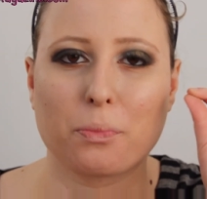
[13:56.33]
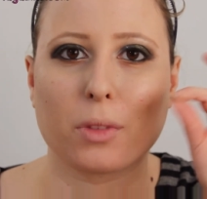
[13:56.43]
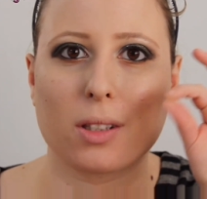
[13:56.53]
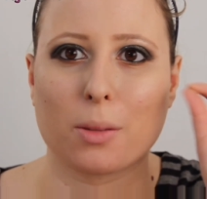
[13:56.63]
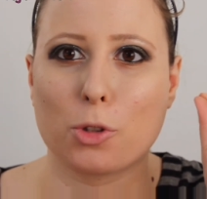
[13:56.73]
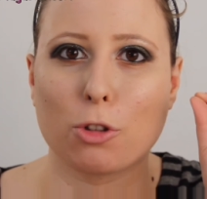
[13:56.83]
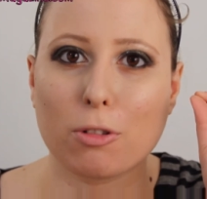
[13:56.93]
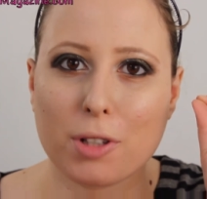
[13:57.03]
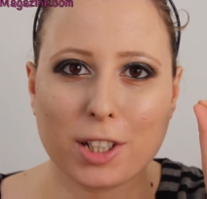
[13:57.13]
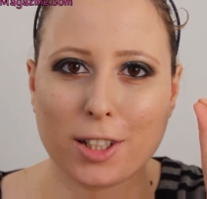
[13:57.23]
some
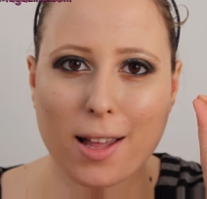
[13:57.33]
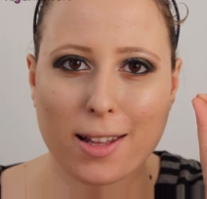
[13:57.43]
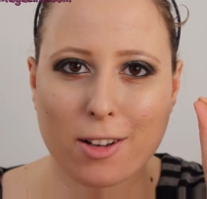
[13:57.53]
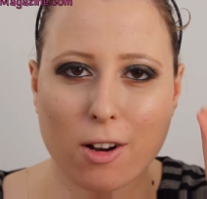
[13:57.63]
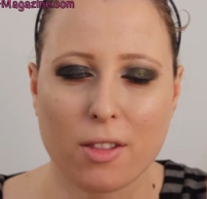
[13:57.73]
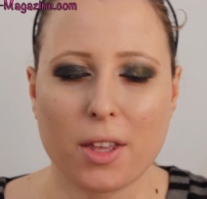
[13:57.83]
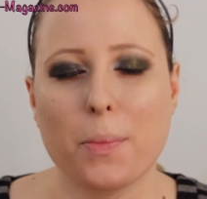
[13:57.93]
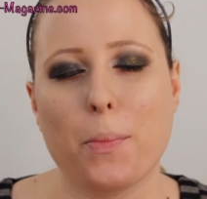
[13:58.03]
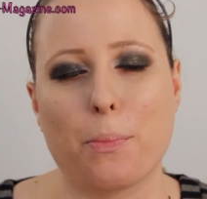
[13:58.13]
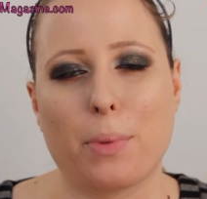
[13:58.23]
jewelry detailing on
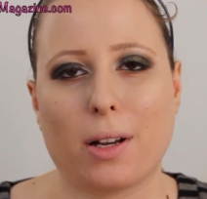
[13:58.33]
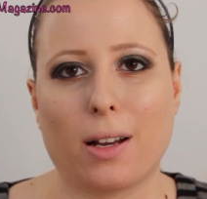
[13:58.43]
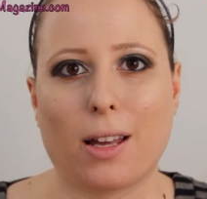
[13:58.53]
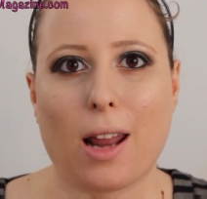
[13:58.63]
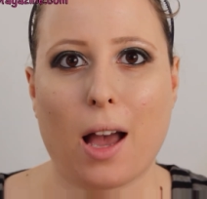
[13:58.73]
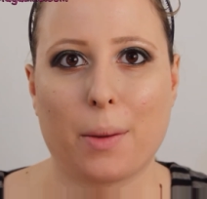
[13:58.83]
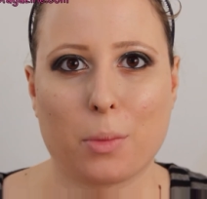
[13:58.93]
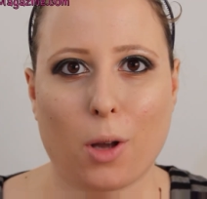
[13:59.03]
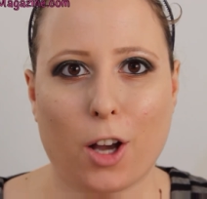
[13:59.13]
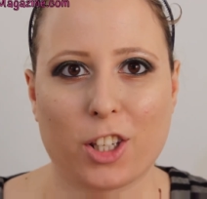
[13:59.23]
them, but
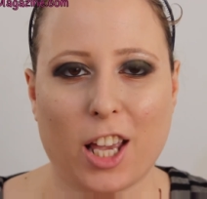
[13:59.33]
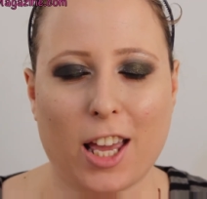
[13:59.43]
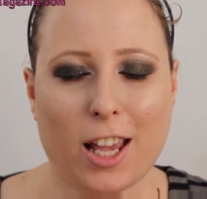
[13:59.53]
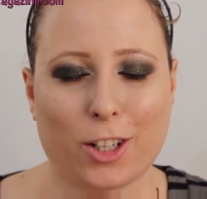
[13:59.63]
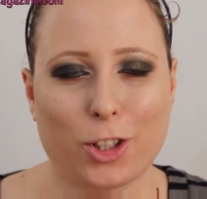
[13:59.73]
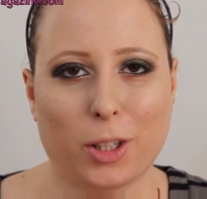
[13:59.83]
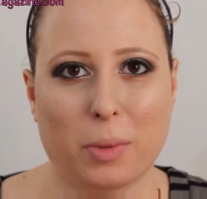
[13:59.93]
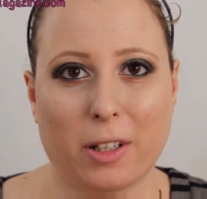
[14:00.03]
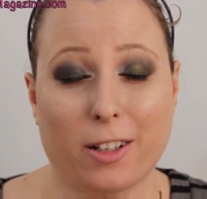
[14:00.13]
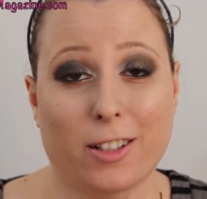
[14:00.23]
I'm not, and actually
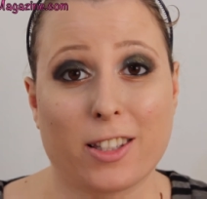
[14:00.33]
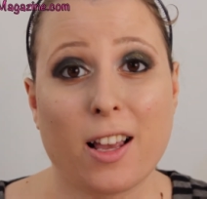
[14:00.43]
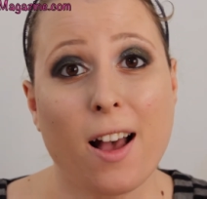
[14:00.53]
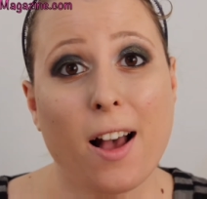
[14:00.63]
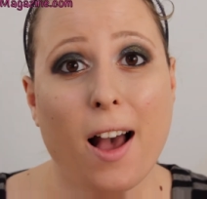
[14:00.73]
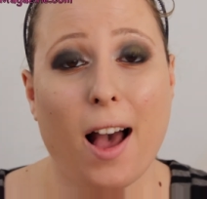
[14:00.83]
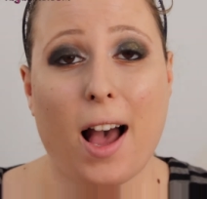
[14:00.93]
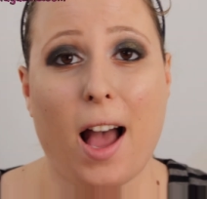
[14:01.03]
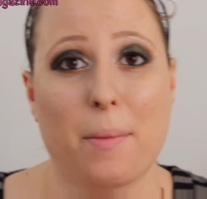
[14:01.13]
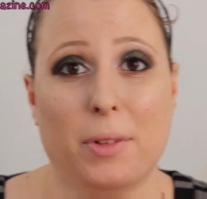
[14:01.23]
because
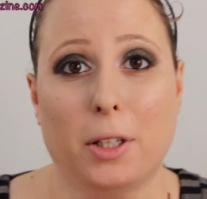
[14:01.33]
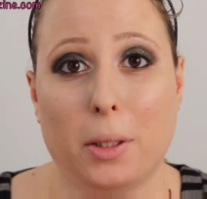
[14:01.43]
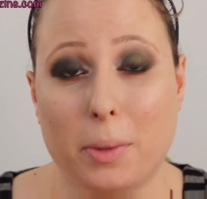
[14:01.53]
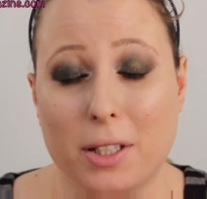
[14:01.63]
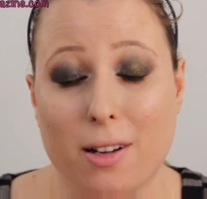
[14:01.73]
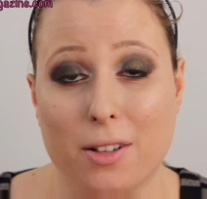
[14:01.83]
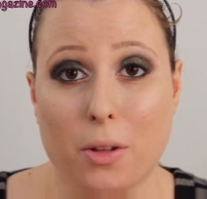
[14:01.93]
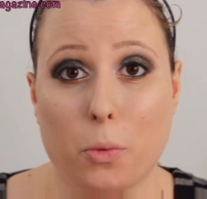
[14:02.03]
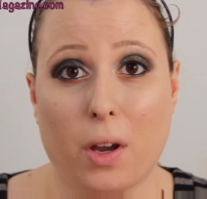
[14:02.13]
I'm a little bit under the